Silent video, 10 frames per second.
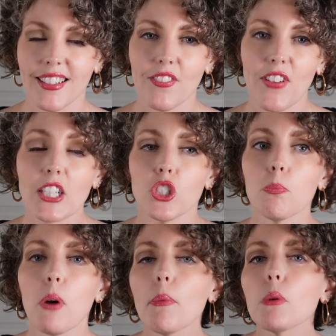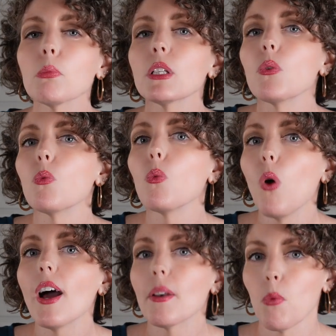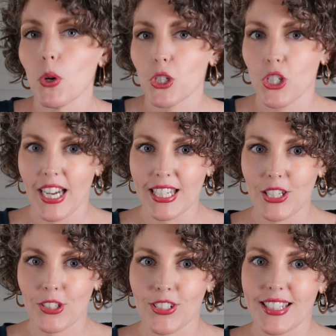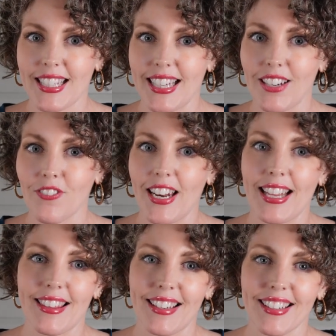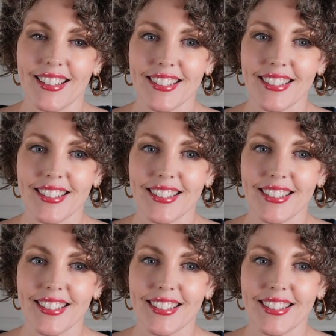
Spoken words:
In fact, you probably want more shine to your skin, if anything.